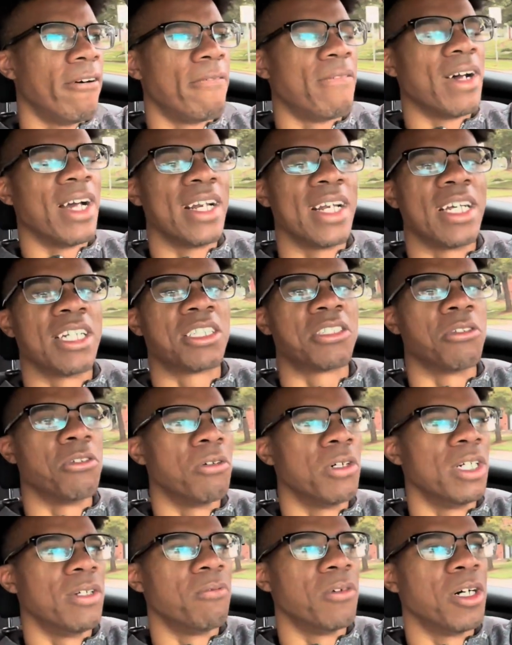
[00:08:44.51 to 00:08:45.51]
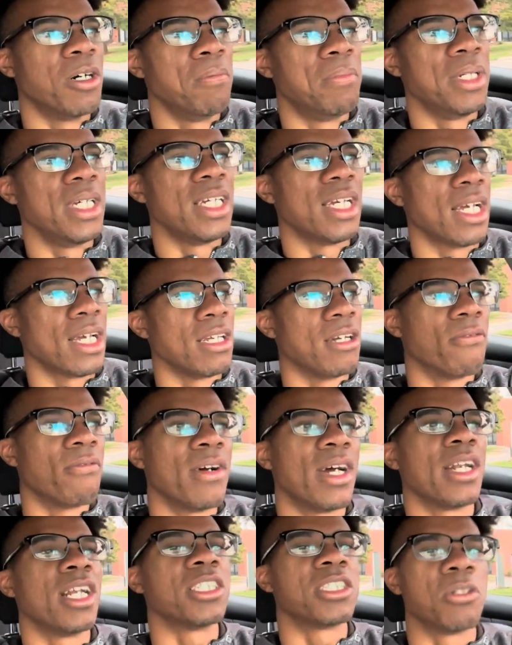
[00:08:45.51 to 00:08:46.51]
Financial well-being. Your
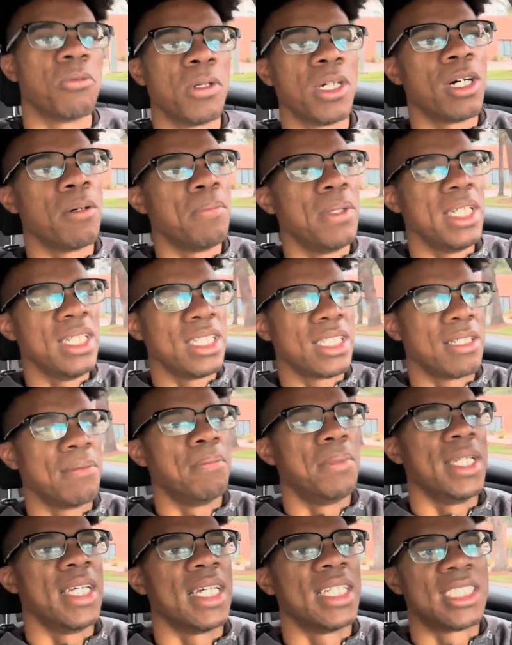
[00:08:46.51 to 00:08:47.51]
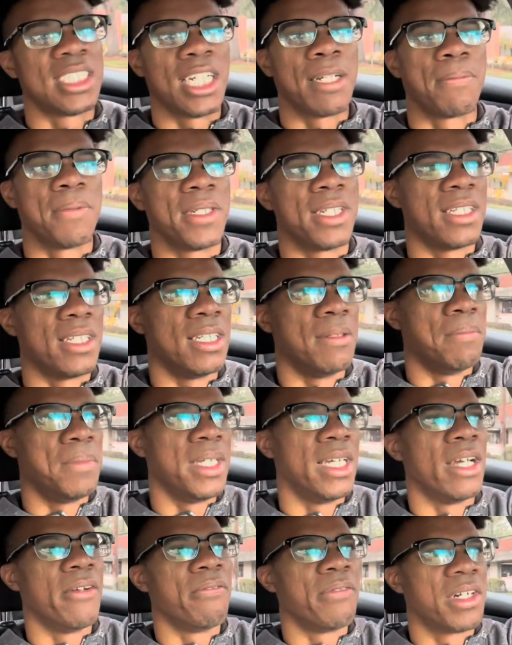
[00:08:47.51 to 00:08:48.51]
financial well-being can be at jeopardy and
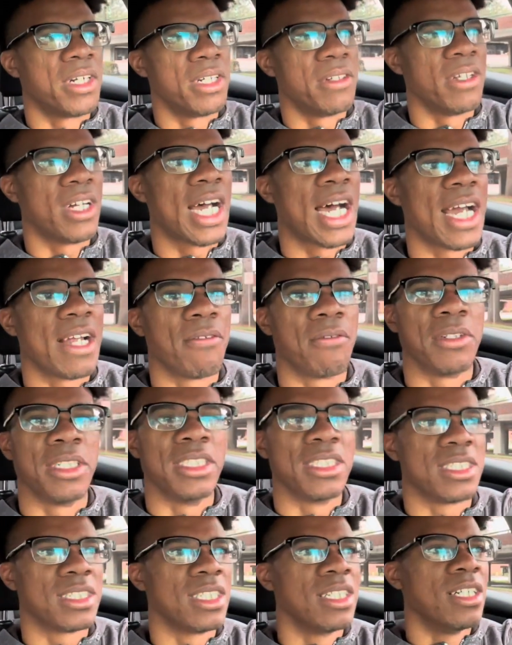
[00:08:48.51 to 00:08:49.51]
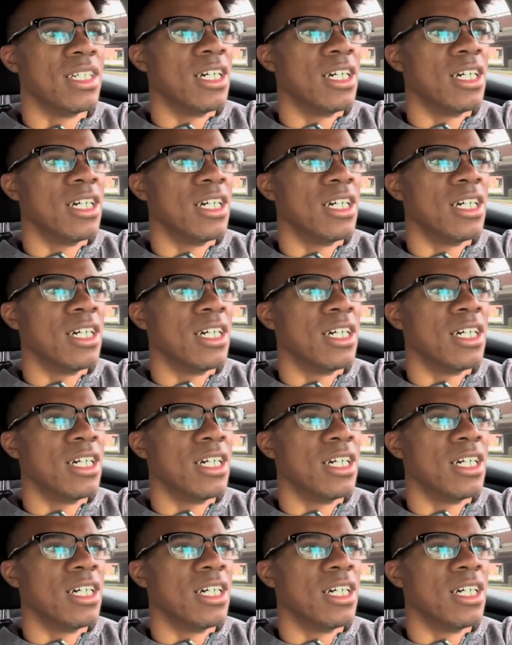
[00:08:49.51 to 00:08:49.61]
be at very high risk